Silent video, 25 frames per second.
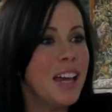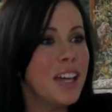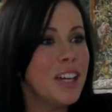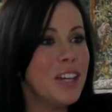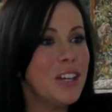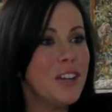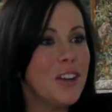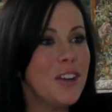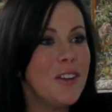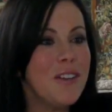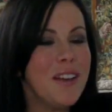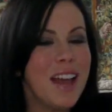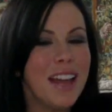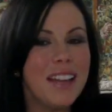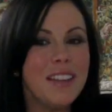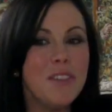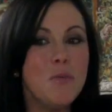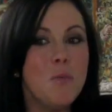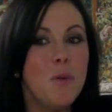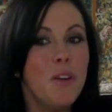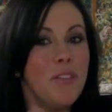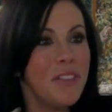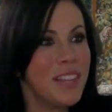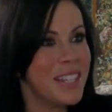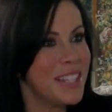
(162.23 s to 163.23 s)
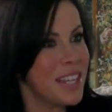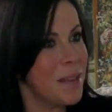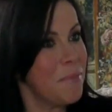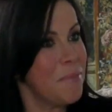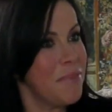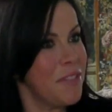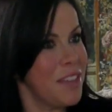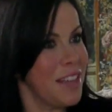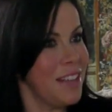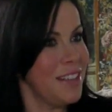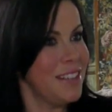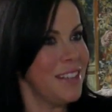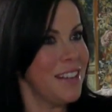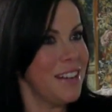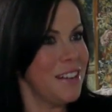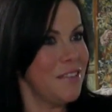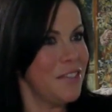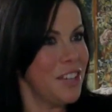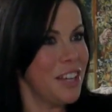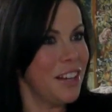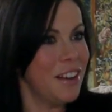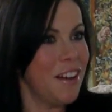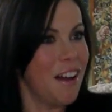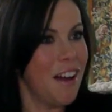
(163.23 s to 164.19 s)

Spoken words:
you know, and you want the same things out of your